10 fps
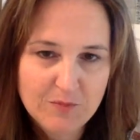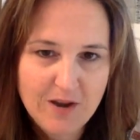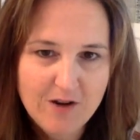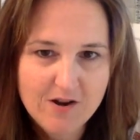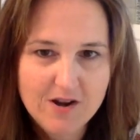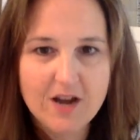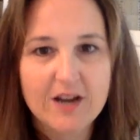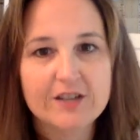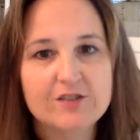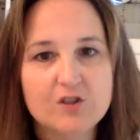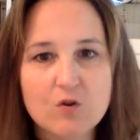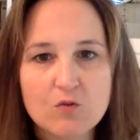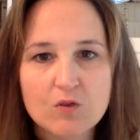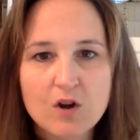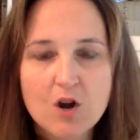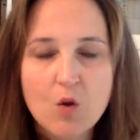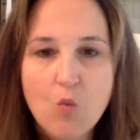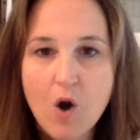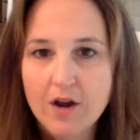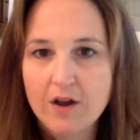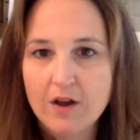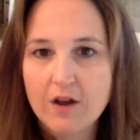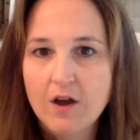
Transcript: parent. I don't want to